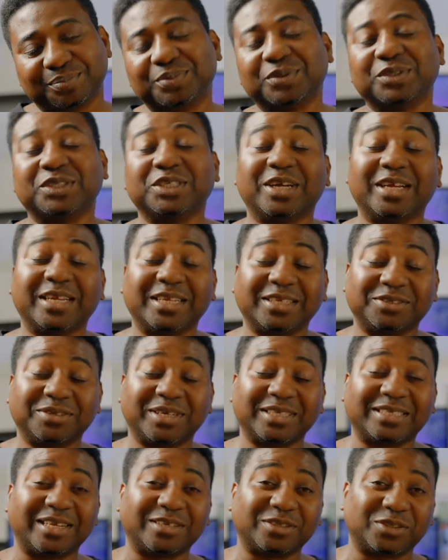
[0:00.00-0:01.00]
put your
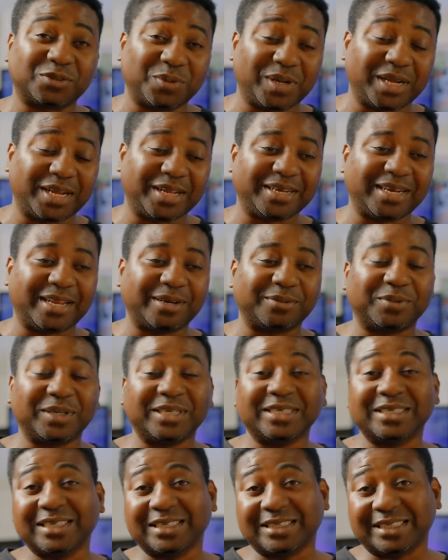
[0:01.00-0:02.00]
interest as well, and
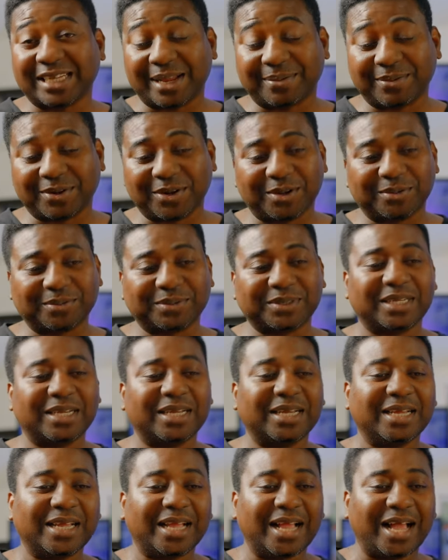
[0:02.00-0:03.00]
when the time comes,
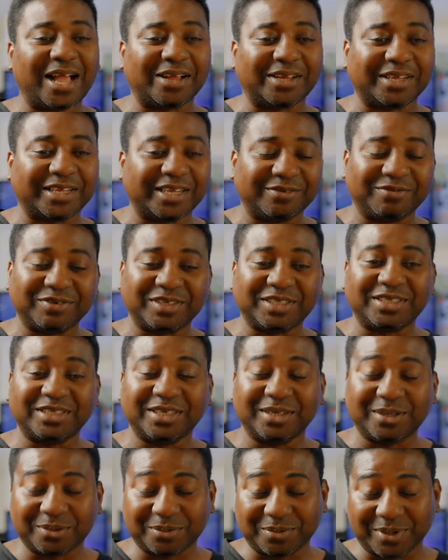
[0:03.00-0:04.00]
I'll give it
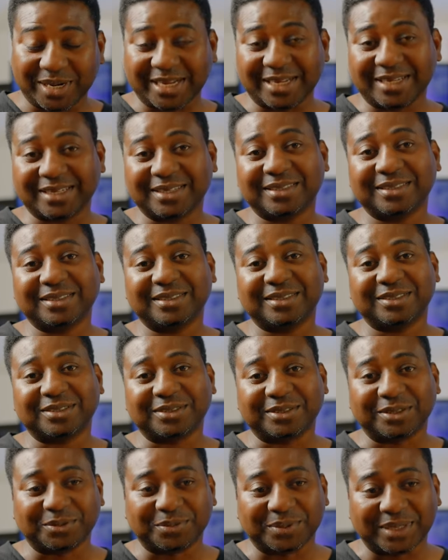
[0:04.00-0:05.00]
away
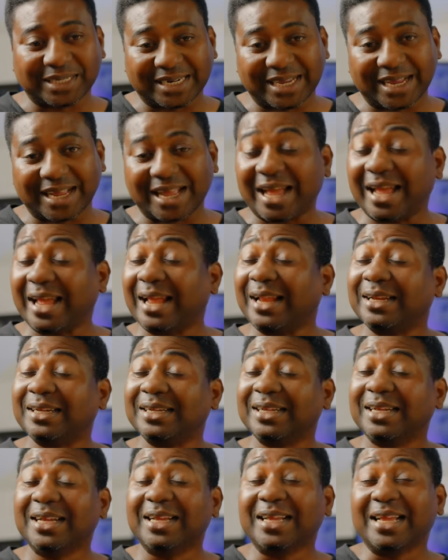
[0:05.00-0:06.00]
to the winner.
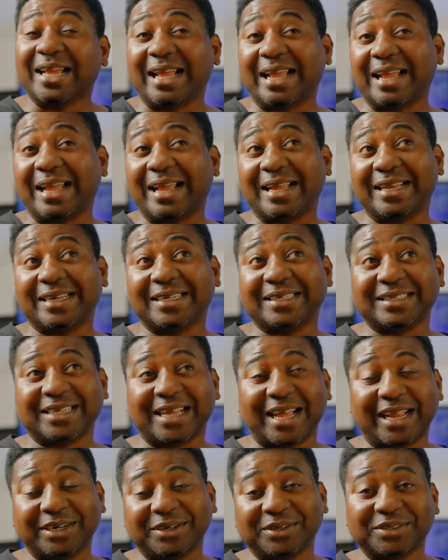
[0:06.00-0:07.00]
And
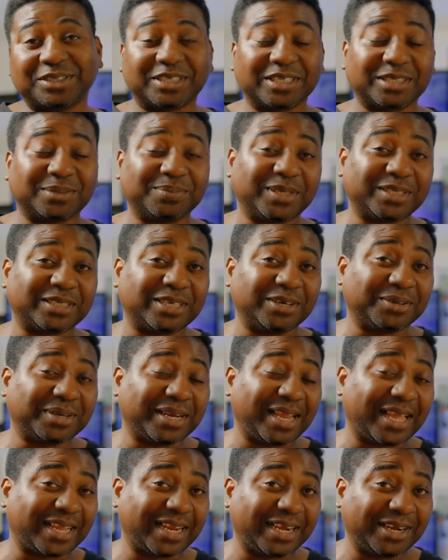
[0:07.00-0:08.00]
I know 6 months
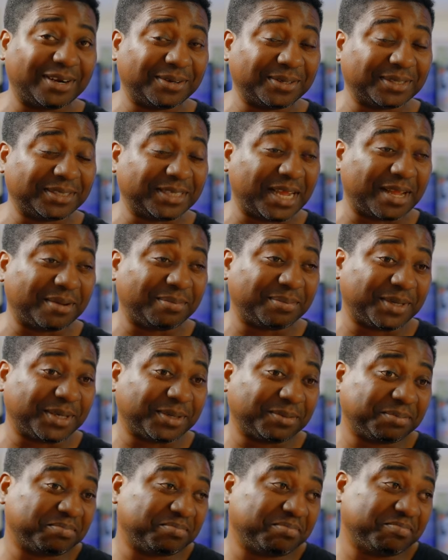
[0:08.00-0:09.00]
look like a long time,
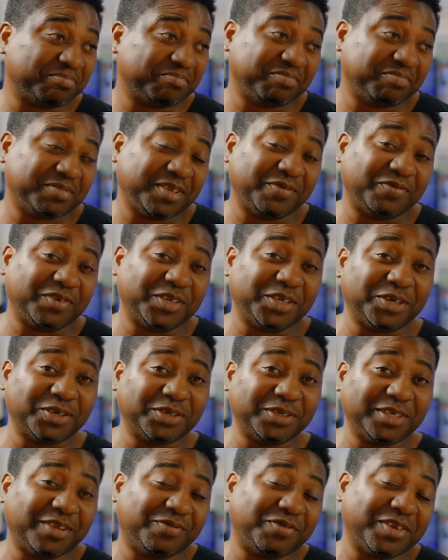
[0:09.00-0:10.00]
but if you
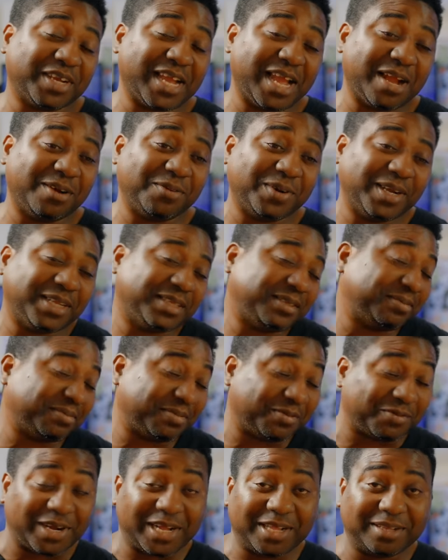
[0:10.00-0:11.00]
can't wait,
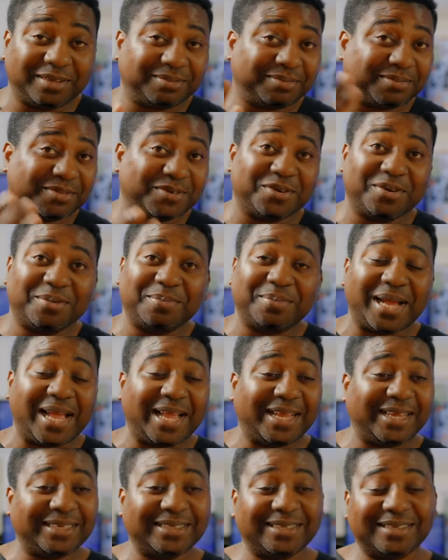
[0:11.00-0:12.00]
well, go
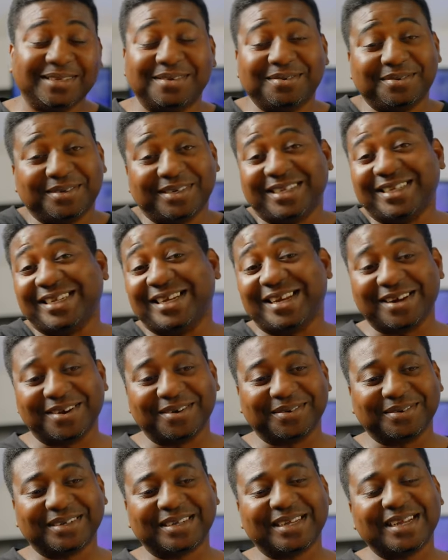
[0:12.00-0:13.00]
buy it. You
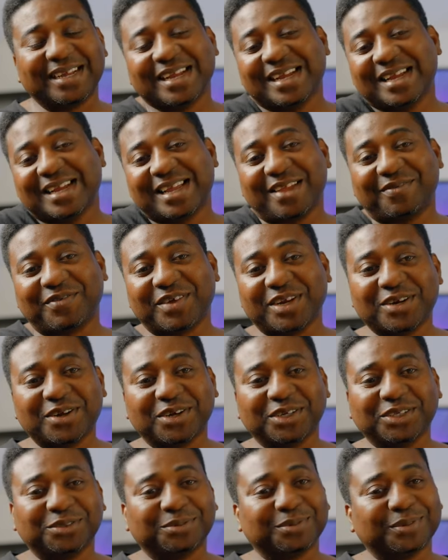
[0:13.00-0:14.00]
know, if you
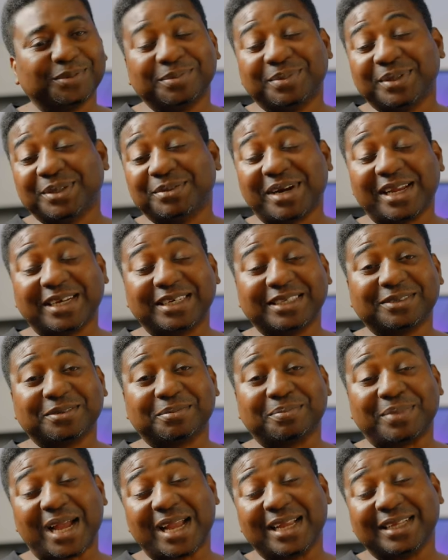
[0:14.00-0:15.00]
know you won't be ready
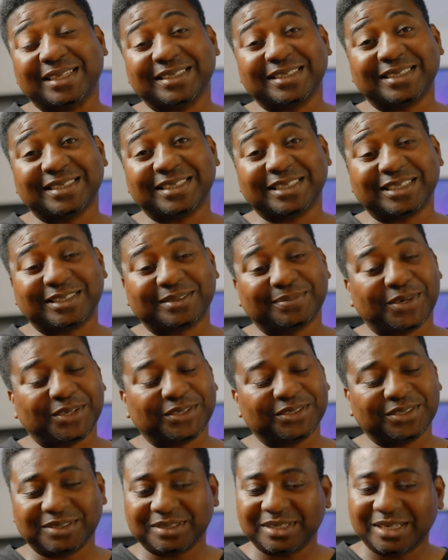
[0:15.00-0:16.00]
to buy it in 6
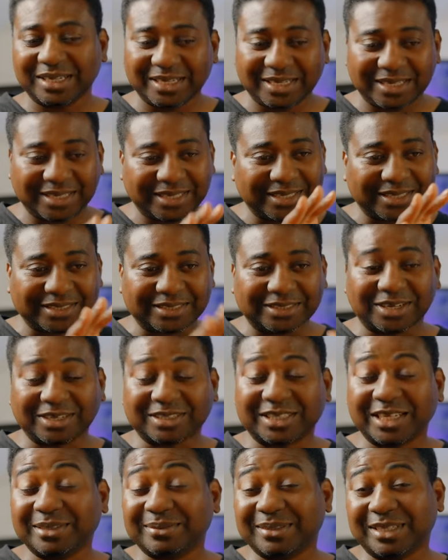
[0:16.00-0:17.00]
months,
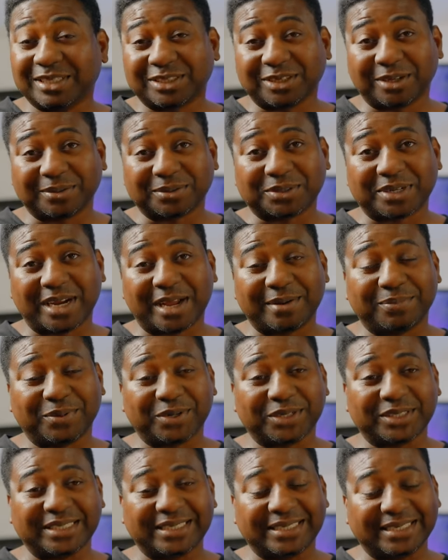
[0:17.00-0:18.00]
just hit the subscribe
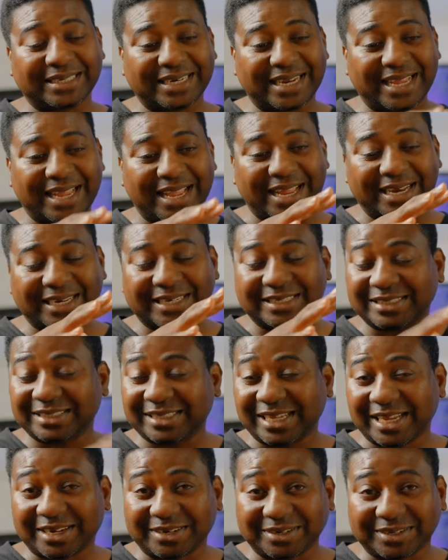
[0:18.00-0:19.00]
button and
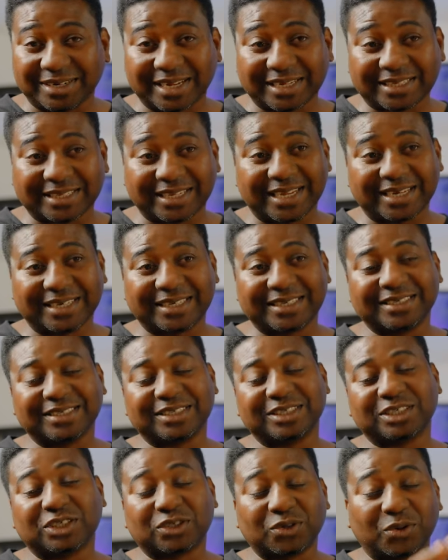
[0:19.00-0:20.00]
stay connected
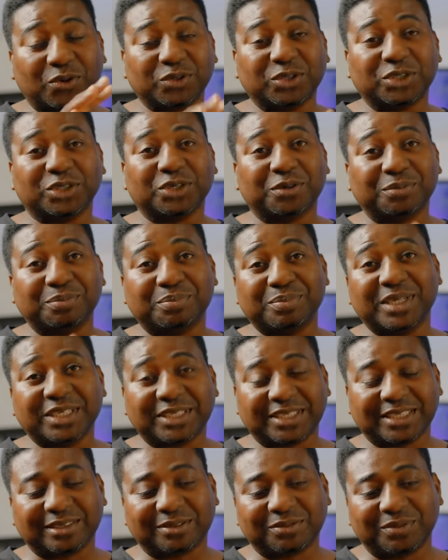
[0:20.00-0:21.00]
so you don't
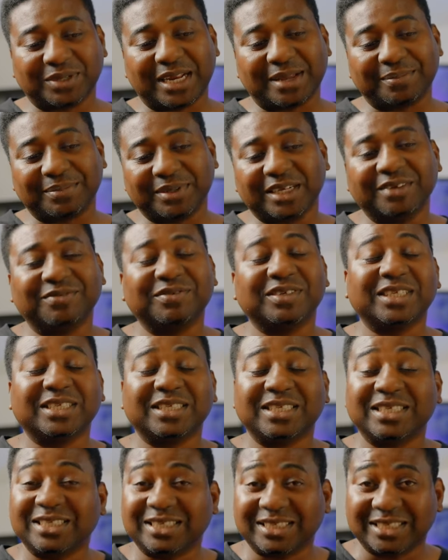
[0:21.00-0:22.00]
miss it when I'm
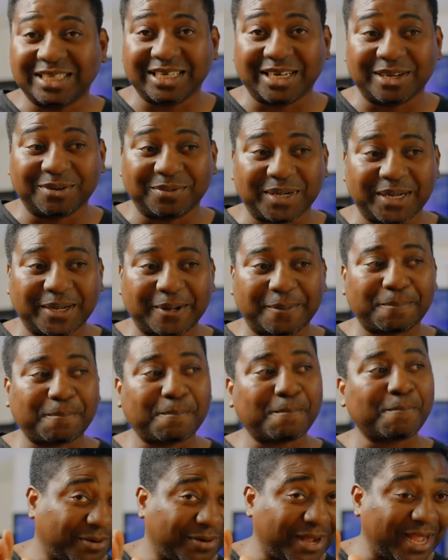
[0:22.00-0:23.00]
giving this thing away.
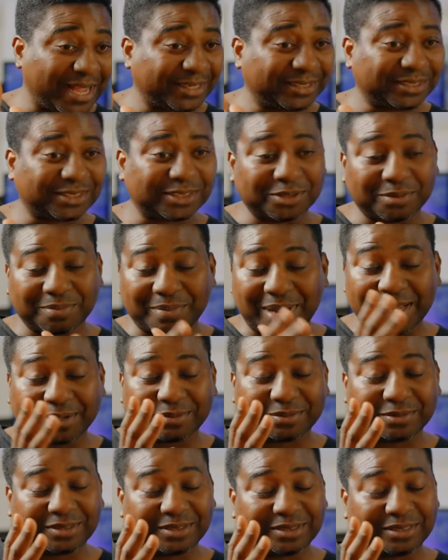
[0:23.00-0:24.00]
Otherwise, you
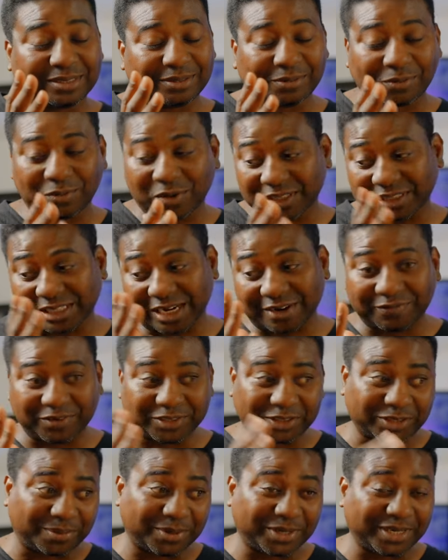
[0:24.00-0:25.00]
might watch out
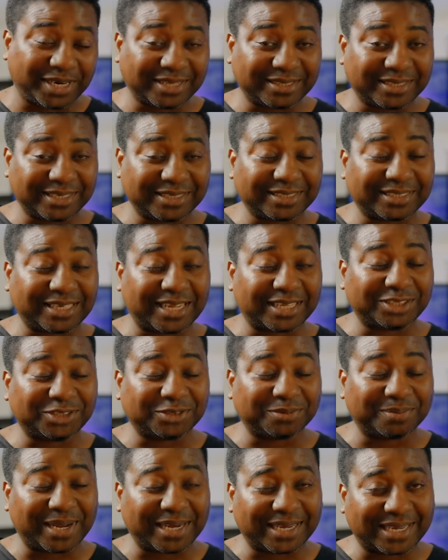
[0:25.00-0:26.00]
for some other things that
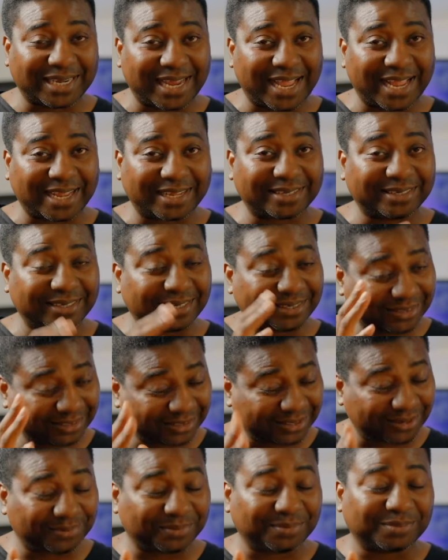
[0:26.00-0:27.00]
you might like. There's
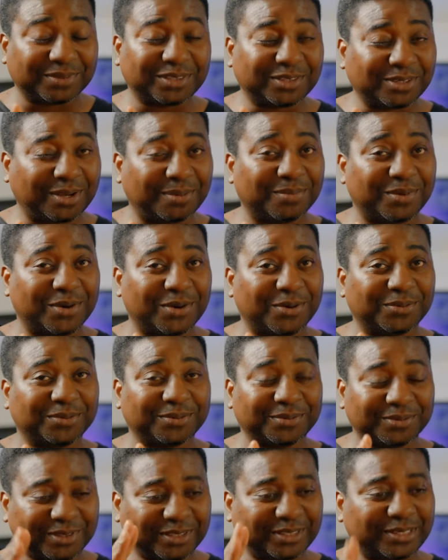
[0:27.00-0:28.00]
some more
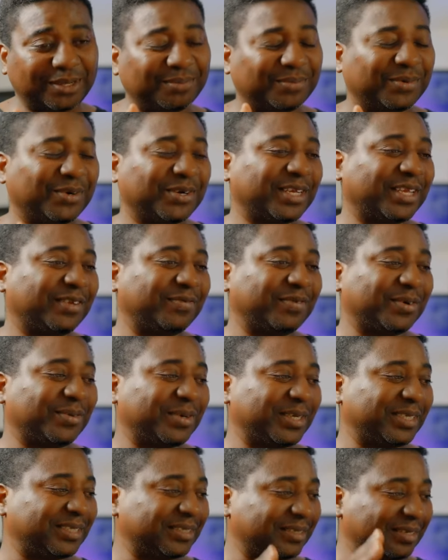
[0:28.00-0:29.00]

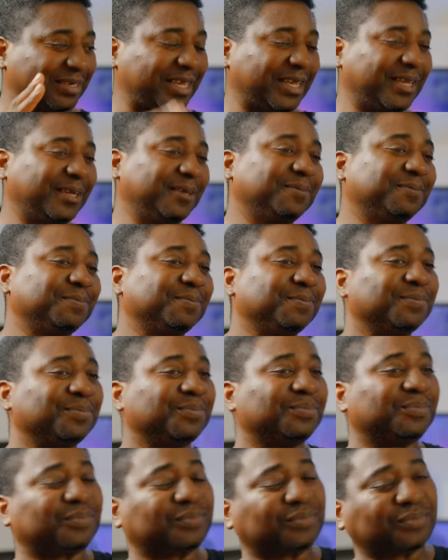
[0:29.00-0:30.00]
giveaways, okay?
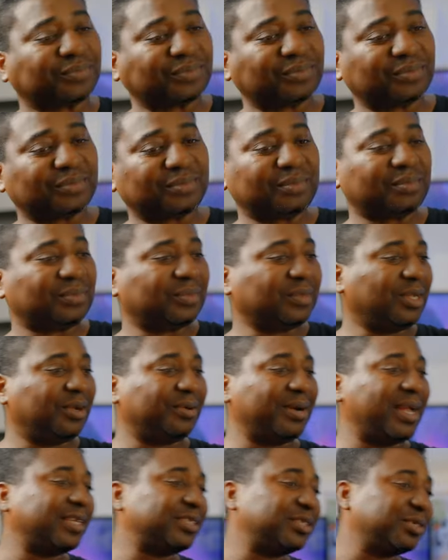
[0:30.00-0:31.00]

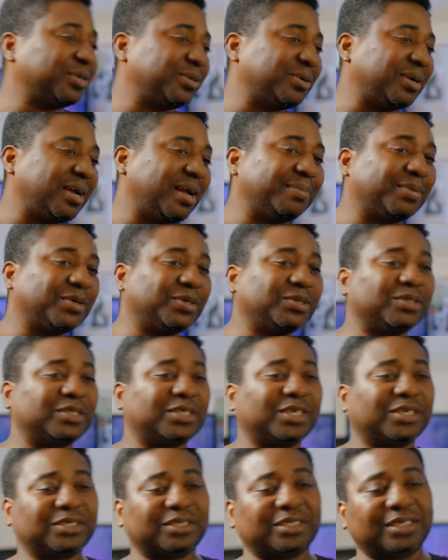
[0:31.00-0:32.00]
All right, so I'm gonna
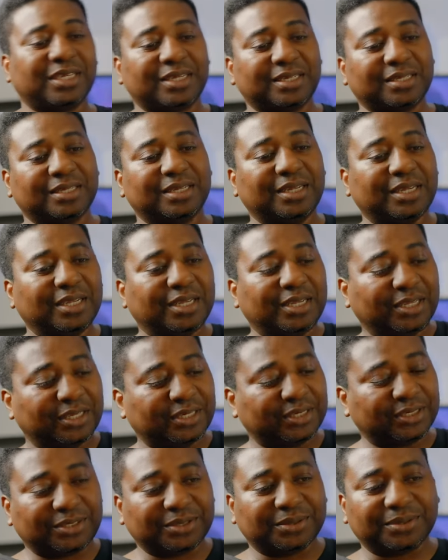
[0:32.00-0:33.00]
just
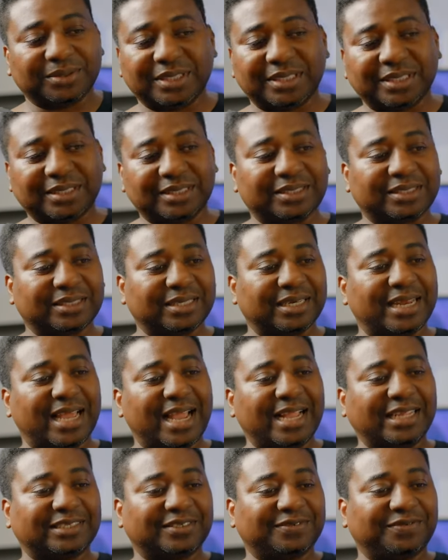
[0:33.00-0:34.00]
do these
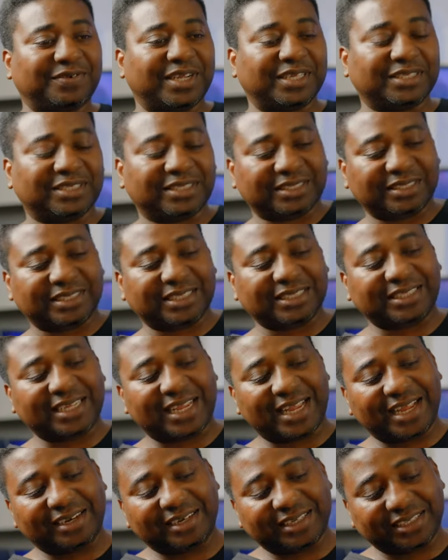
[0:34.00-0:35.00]
lights first,
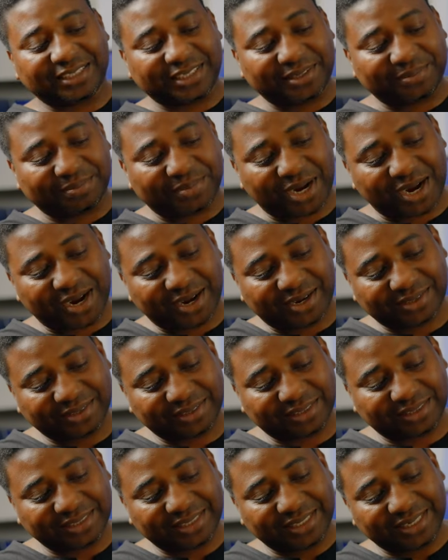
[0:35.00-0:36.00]
these LED
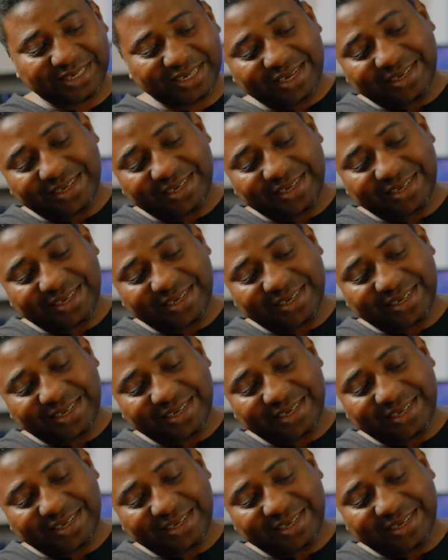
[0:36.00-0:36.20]
bars.